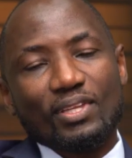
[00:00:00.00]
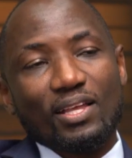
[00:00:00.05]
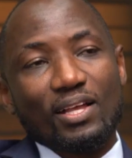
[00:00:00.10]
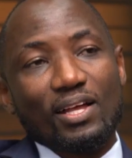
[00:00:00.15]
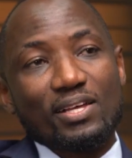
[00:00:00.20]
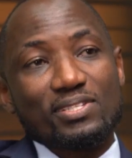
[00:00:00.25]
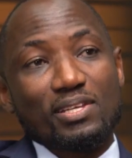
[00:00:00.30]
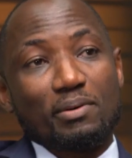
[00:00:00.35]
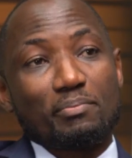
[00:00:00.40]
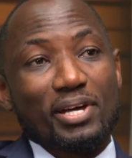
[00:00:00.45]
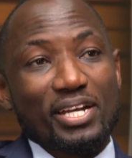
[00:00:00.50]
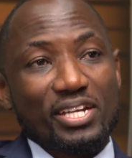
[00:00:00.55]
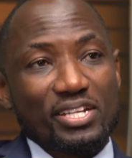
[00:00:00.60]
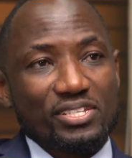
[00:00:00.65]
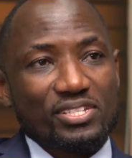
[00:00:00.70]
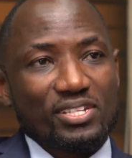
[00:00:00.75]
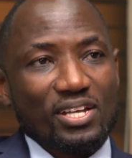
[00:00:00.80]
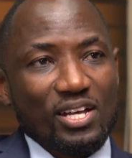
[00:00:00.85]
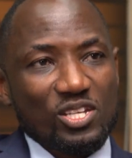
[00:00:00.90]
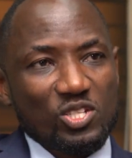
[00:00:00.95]
as a
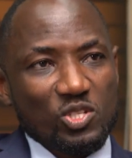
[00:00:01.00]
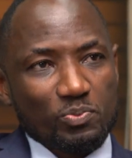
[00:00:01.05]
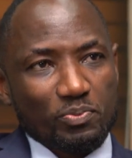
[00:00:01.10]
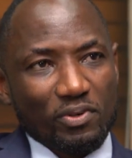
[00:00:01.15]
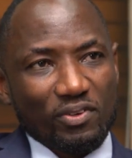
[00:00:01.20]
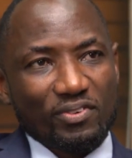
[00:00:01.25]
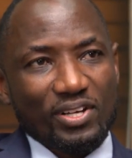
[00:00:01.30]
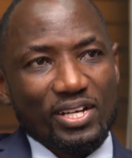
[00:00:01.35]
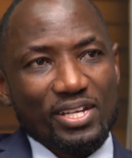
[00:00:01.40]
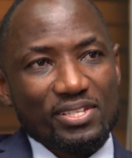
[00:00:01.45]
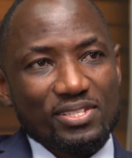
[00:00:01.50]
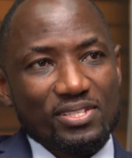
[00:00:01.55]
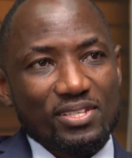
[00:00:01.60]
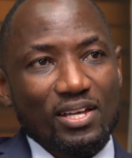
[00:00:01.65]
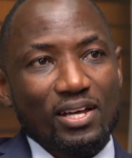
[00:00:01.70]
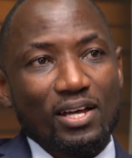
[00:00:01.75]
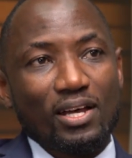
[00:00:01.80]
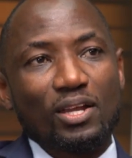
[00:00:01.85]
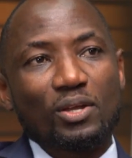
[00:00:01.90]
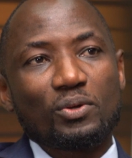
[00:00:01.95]
manager,
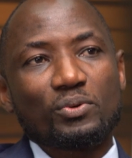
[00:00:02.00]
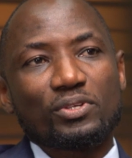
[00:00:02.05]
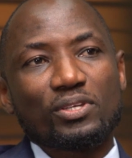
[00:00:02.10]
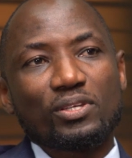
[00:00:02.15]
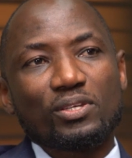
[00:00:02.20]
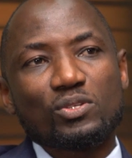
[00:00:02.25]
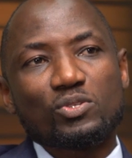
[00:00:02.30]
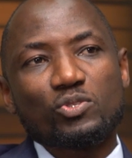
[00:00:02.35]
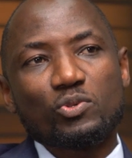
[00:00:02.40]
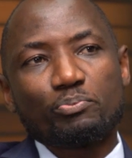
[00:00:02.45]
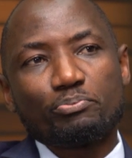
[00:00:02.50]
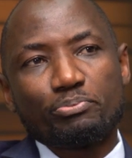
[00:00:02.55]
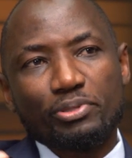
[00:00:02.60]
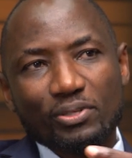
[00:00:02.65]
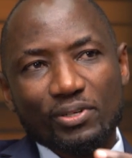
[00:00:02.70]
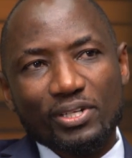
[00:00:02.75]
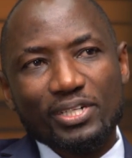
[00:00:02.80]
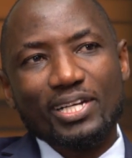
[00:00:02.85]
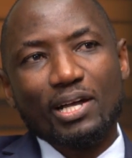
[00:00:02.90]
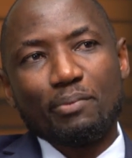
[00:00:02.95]
supervisor, looking to
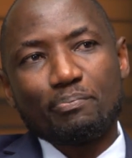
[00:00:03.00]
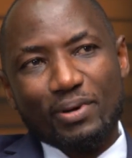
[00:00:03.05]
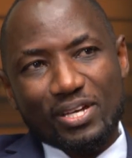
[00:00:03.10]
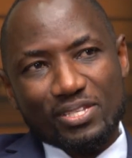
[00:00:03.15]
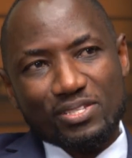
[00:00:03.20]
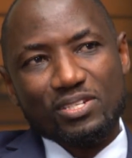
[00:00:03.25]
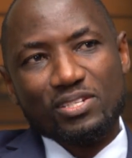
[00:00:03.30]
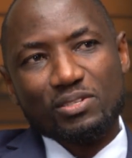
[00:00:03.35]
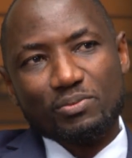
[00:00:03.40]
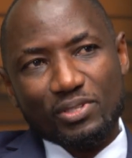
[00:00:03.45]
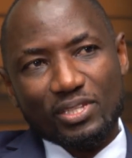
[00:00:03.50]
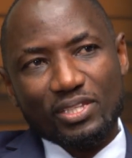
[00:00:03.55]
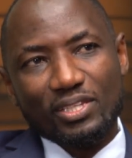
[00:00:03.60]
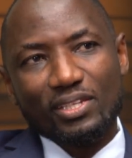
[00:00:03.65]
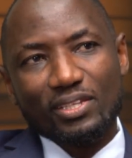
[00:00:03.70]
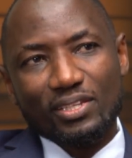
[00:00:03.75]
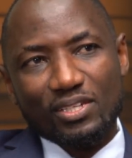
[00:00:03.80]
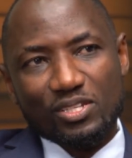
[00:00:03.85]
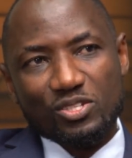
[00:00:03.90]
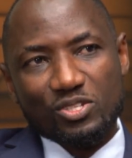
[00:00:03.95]
build capacity
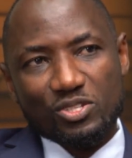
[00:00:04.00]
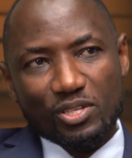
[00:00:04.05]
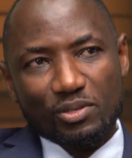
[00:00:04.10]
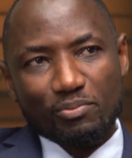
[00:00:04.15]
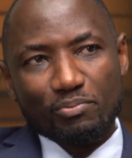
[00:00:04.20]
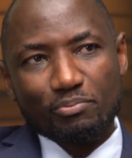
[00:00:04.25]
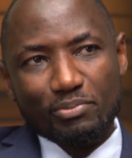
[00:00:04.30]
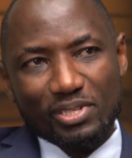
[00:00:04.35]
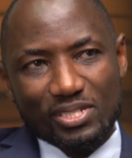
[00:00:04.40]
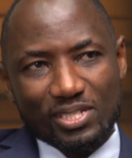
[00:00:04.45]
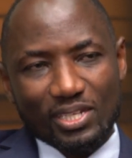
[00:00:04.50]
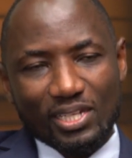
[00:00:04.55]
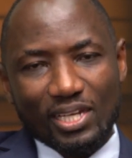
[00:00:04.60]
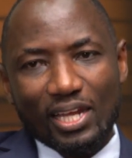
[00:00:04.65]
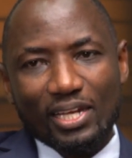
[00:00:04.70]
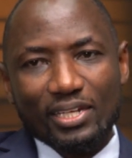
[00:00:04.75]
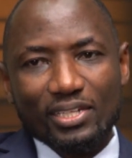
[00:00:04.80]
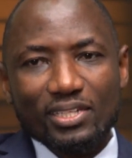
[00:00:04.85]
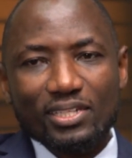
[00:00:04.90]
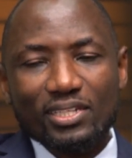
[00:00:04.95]
within the team,
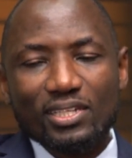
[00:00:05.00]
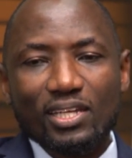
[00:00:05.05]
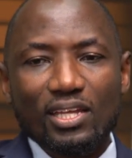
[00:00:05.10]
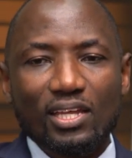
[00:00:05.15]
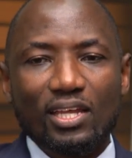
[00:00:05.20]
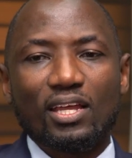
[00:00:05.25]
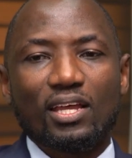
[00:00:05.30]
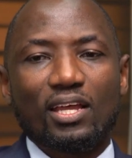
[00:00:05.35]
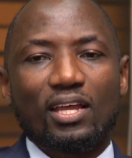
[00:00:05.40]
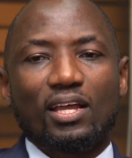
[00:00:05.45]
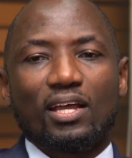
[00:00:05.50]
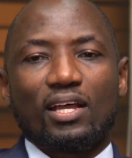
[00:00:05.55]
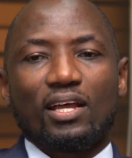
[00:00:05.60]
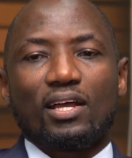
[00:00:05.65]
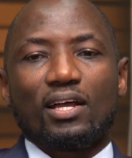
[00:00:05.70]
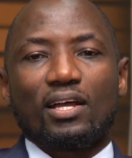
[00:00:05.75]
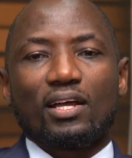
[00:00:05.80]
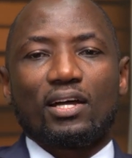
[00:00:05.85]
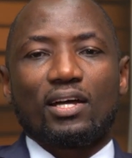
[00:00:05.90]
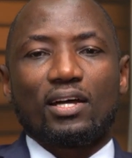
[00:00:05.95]
basically
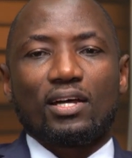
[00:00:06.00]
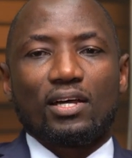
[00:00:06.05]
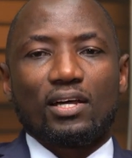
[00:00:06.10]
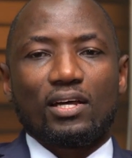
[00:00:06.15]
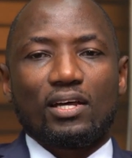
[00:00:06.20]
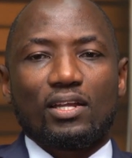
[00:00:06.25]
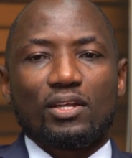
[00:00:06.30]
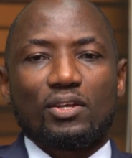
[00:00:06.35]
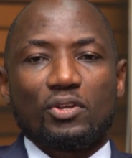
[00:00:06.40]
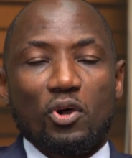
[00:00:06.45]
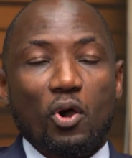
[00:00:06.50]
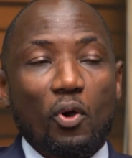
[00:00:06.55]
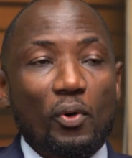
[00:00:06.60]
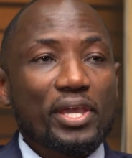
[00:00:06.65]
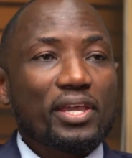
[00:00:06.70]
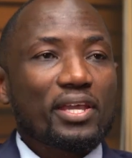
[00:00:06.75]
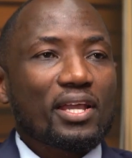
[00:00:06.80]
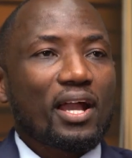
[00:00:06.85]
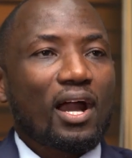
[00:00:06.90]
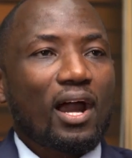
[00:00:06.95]

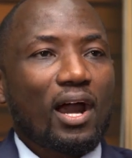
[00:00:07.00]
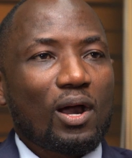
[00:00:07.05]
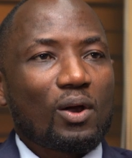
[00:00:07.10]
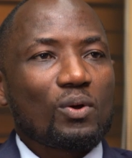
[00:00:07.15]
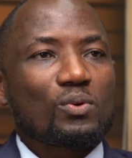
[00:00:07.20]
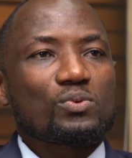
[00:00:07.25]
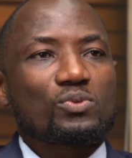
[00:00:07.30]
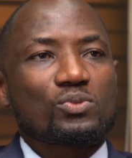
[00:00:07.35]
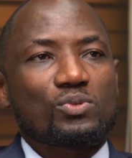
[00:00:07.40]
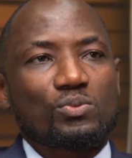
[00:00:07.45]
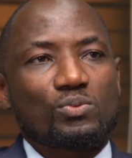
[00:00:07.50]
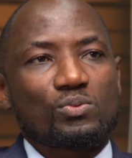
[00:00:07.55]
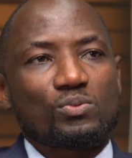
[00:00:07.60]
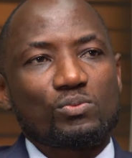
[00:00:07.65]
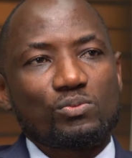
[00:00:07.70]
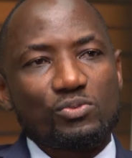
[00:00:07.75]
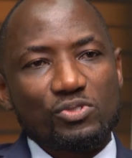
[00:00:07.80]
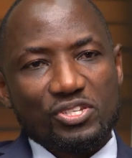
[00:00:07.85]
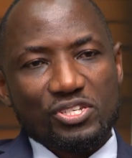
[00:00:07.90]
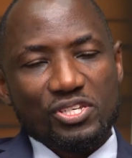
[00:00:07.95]
knowing how to
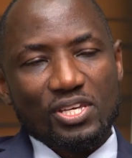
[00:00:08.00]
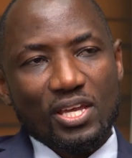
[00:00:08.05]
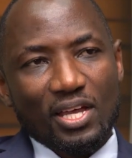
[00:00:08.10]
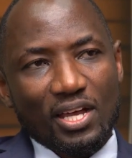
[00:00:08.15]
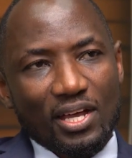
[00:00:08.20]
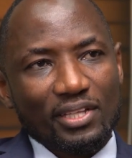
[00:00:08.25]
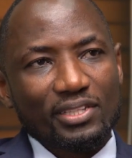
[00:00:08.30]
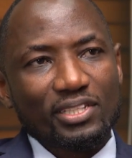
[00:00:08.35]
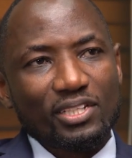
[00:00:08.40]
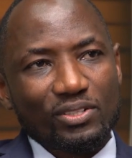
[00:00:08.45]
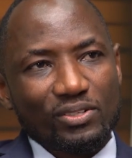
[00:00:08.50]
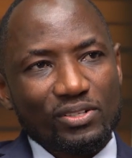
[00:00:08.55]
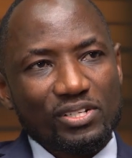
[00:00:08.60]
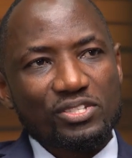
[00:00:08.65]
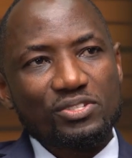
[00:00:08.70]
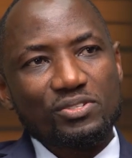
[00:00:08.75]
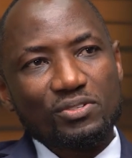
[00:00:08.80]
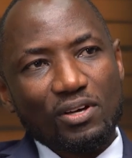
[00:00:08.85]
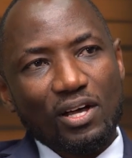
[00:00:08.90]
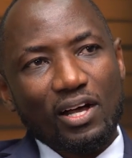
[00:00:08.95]
share the
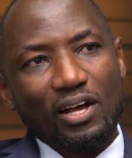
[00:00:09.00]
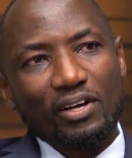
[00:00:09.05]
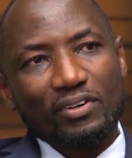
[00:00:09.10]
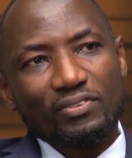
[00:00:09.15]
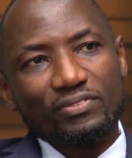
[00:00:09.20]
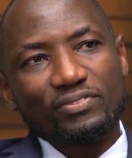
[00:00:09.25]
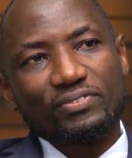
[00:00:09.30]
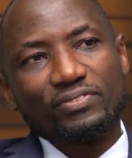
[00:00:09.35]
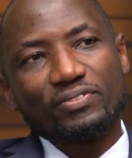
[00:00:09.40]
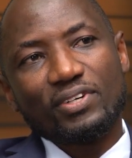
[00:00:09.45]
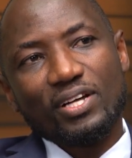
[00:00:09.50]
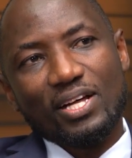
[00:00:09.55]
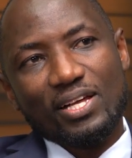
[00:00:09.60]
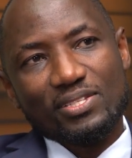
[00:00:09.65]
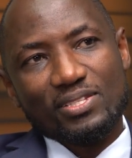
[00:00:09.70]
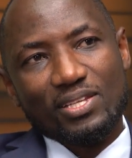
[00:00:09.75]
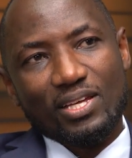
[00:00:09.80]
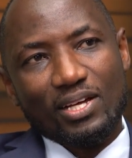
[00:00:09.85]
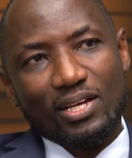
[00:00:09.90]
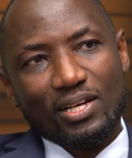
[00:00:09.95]
knowledge you have
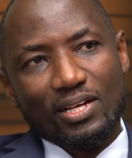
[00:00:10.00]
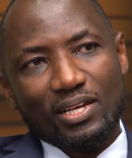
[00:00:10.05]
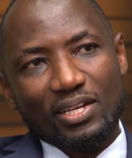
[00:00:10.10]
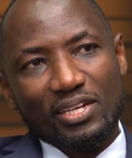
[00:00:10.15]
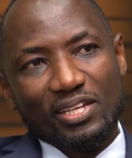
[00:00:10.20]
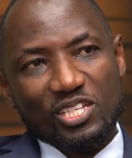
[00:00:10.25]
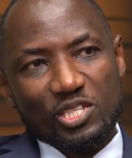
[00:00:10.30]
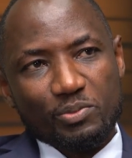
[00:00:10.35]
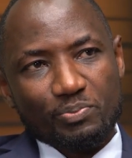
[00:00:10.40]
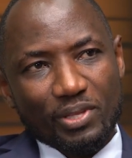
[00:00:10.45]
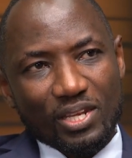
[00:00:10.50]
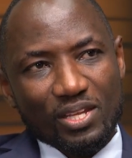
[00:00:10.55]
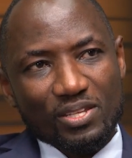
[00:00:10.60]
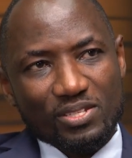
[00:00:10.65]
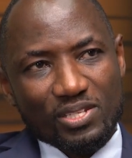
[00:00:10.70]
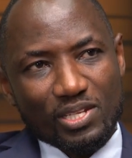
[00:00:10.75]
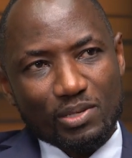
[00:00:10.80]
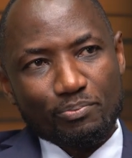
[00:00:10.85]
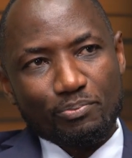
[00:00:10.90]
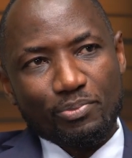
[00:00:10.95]
as a, an
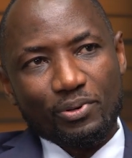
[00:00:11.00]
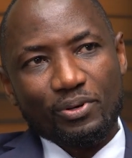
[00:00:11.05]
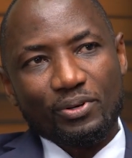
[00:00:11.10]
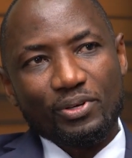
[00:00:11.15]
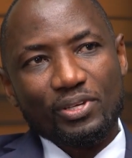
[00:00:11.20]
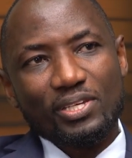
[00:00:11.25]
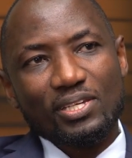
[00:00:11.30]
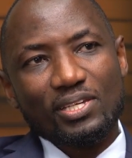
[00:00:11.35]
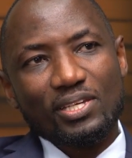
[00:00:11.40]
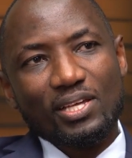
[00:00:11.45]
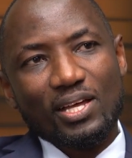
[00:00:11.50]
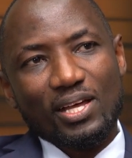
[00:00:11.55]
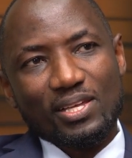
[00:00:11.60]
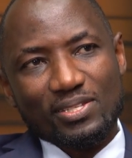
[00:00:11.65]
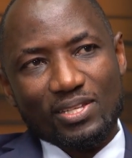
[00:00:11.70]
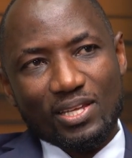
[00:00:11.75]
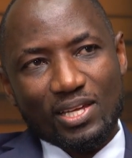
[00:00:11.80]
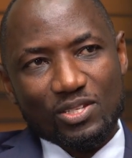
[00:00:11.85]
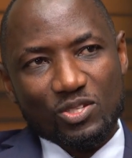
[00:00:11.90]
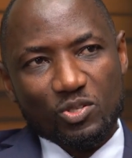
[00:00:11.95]
experienced employee, as
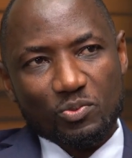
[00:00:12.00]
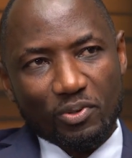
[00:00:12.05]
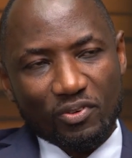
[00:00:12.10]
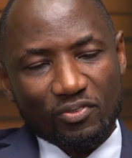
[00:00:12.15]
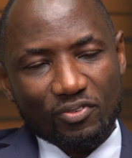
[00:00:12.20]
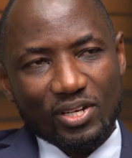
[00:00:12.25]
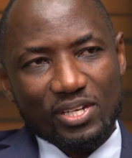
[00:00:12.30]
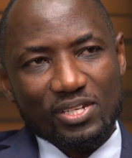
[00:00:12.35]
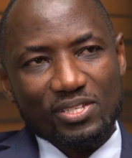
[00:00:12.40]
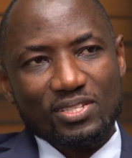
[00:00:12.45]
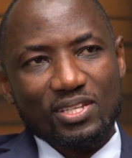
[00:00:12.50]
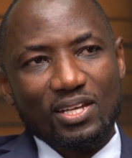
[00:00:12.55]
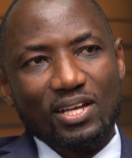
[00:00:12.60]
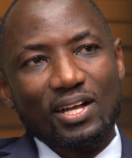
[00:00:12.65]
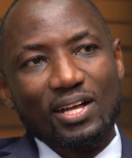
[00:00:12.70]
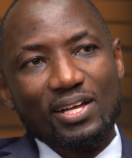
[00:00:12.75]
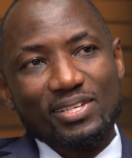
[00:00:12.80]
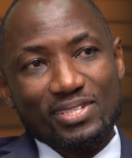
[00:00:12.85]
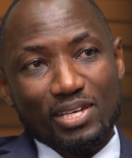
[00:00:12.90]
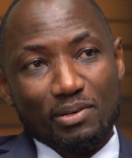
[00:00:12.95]
a supervisor,
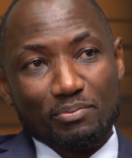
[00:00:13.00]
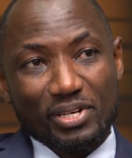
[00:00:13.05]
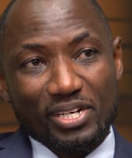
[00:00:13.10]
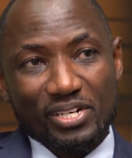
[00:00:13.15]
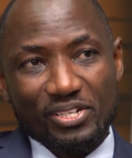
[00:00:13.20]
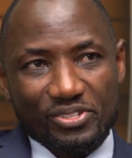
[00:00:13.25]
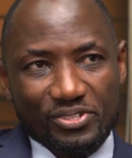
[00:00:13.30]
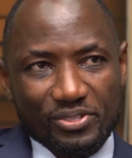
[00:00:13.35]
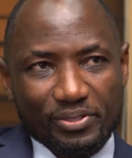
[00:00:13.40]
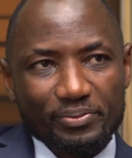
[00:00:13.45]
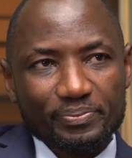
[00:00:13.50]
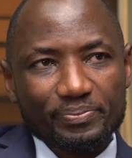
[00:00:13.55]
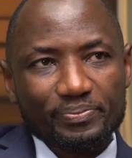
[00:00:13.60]
as a manager.